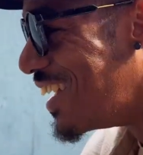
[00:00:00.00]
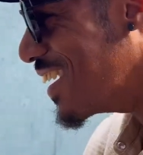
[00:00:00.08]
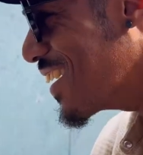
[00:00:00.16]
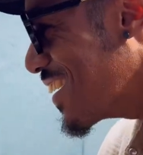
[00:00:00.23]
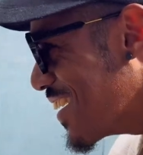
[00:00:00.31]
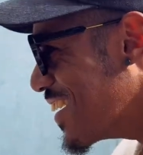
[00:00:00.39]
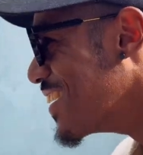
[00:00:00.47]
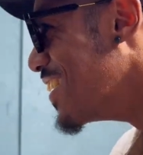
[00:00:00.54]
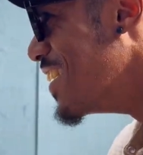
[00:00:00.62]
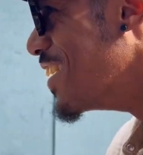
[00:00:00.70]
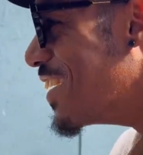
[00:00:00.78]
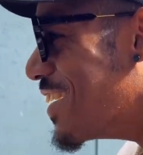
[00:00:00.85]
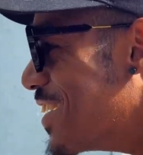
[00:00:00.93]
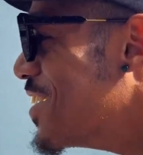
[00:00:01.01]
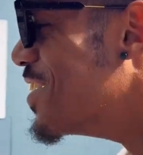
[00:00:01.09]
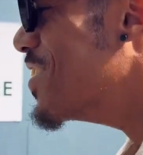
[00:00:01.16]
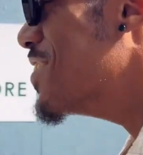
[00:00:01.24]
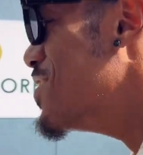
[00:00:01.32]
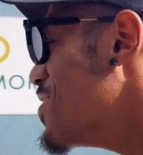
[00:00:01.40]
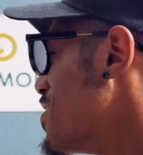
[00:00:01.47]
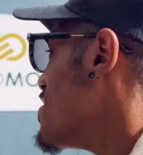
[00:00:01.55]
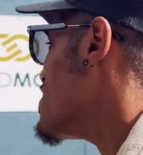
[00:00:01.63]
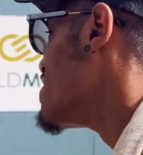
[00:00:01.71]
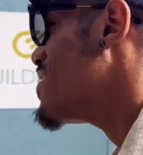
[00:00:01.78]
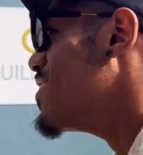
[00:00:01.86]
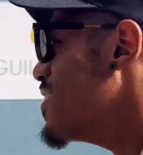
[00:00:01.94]
It is one,
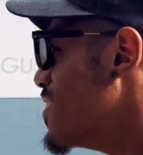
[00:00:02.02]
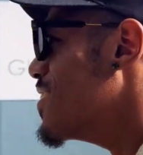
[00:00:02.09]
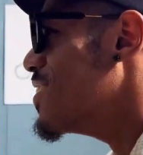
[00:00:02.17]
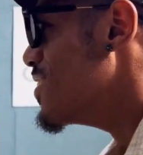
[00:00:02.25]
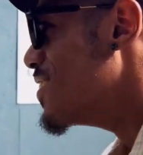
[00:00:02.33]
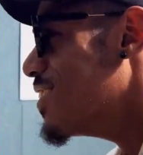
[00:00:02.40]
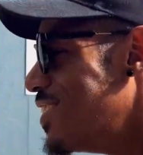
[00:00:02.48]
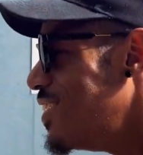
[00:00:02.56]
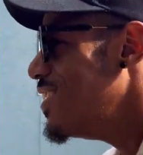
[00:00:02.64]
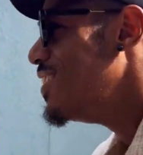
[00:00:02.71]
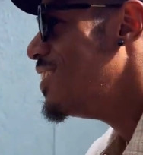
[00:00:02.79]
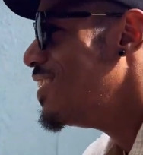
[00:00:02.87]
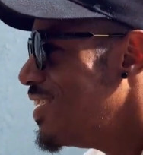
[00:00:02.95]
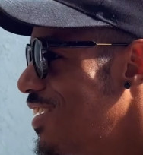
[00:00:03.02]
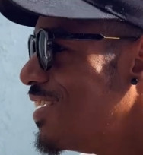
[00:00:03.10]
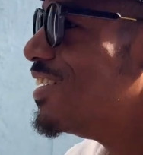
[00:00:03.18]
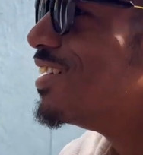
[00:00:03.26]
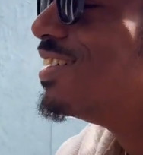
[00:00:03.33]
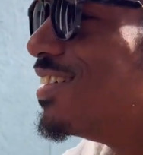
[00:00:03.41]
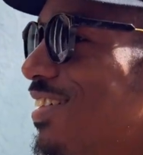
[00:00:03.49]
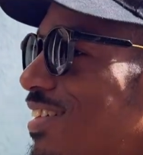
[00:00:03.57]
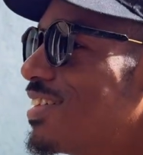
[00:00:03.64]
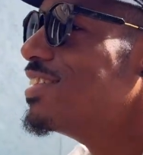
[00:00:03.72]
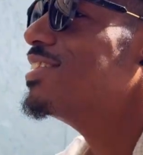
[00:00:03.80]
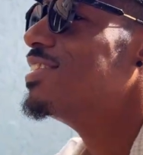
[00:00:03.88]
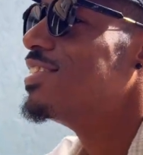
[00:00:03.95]
like 10 past one now in the afternoon,
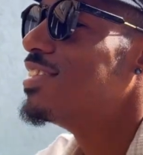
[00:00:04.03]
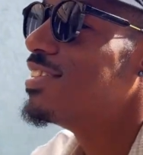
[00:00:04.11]
and this is the